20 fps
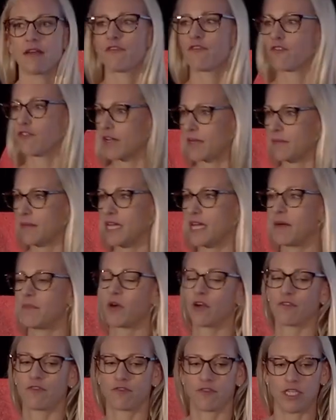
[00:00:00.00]
freemium
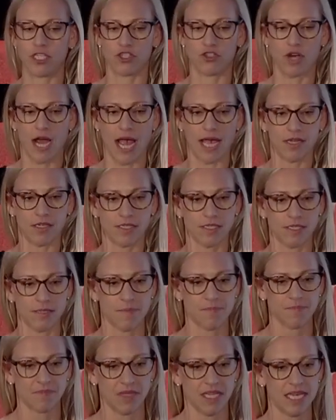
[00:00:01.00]
or free trials.
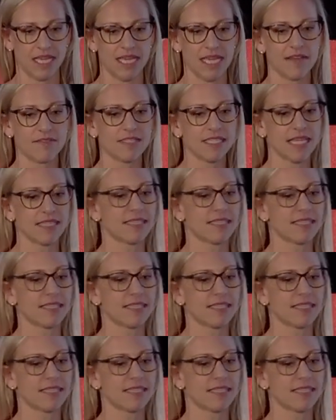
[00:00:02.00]
And he gives us